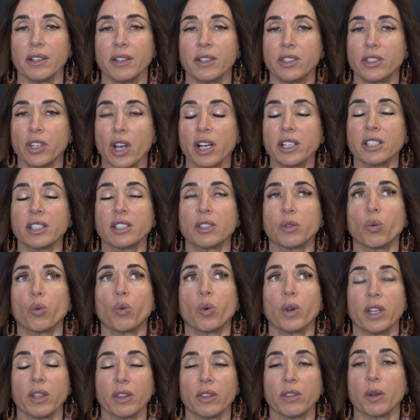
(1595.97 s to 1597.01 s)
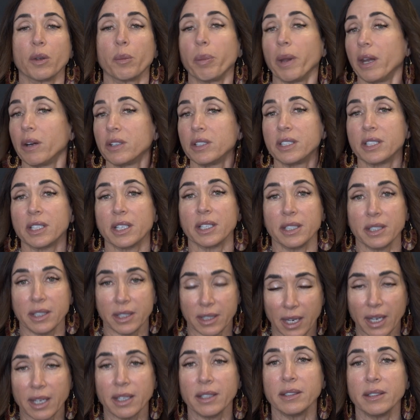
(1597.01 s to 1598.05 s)
just with the parents'
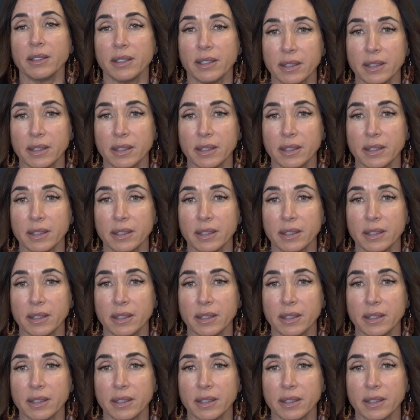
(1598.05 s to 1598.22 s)
consent,